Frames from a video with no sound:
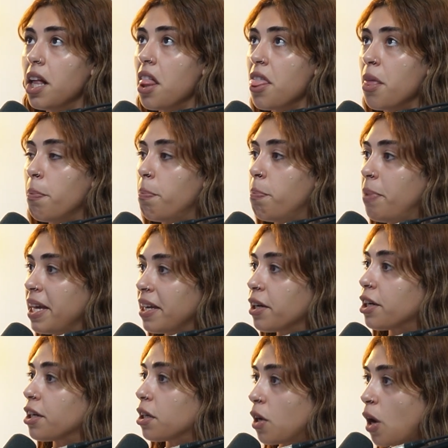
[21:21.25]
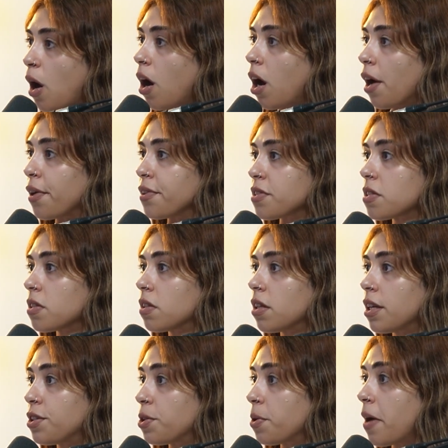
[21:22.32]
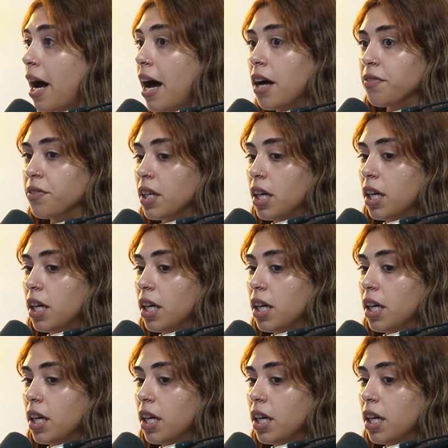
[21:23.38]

the bigger cause that you have.